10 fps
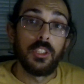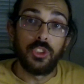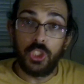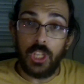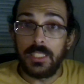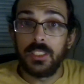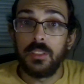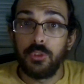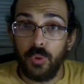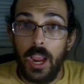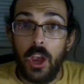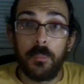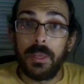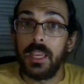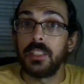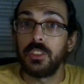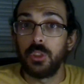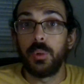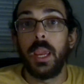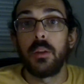Jason drowned because
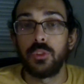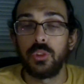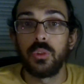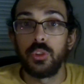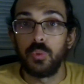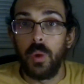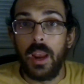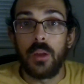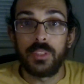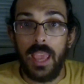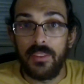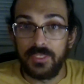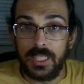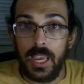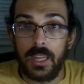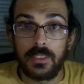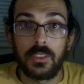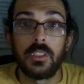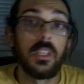two counselors went out to have sex.